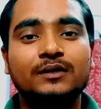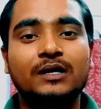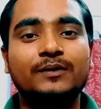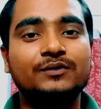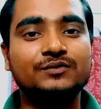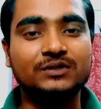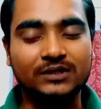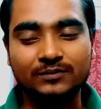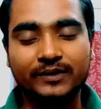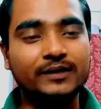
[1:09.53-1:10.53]
I want to
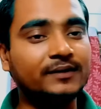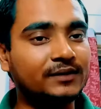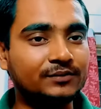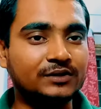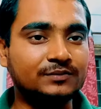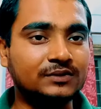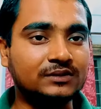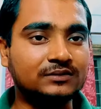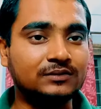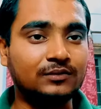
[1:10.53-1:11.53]
share my interview
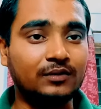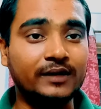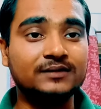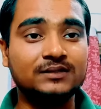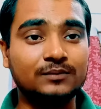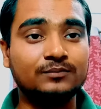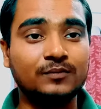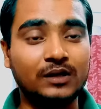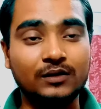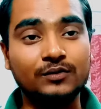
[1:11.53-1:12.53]
experience. So and some
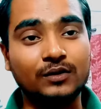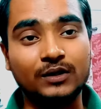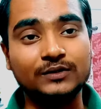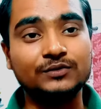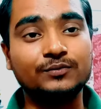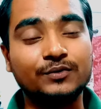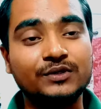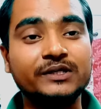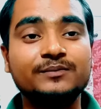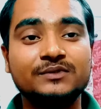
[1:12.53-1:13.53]
also for
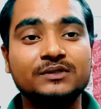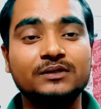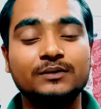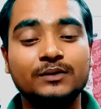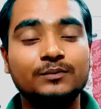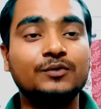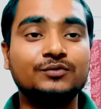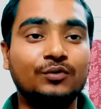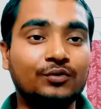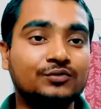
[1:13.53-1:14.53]
tips,
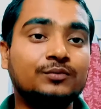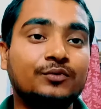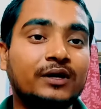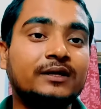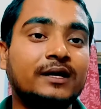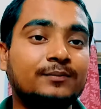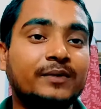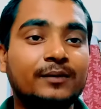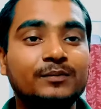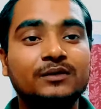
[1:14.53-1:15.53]
because lots of query have
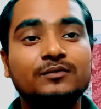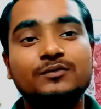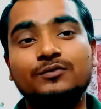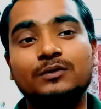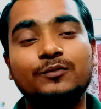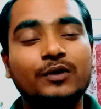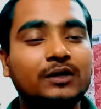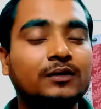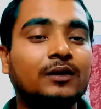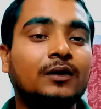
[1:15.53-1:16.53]
coming to the
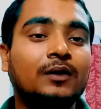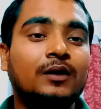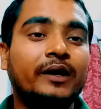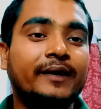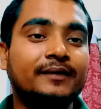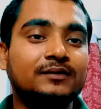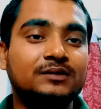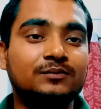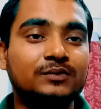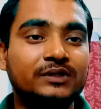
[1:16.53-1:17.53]
mail and
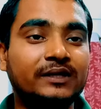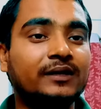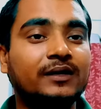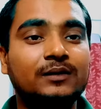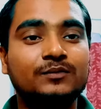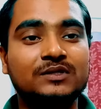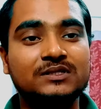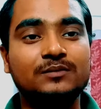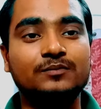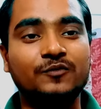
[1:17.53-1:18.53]
some Telegram,
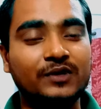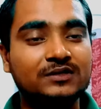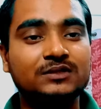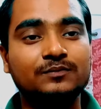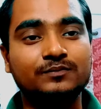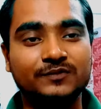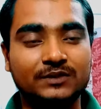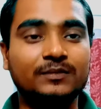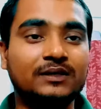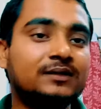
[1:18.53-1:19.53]
some WhatsApp,
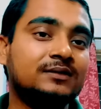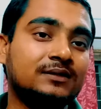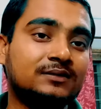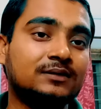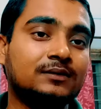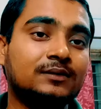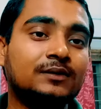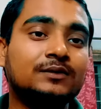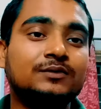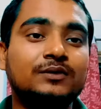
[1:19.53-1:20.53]
some other things.
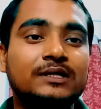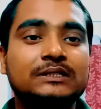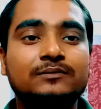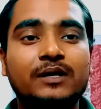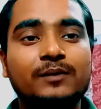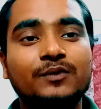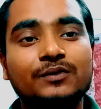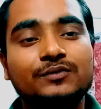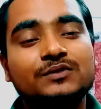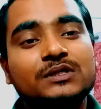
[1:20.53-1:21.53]
So that's what I'm
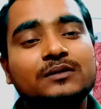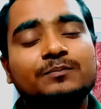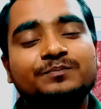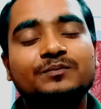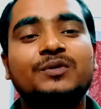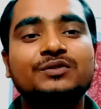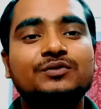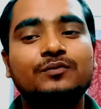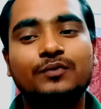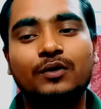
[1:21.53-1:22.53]
going to share. First
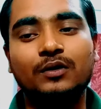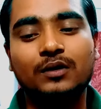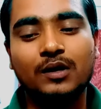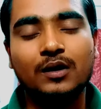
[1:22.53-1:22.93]
of all,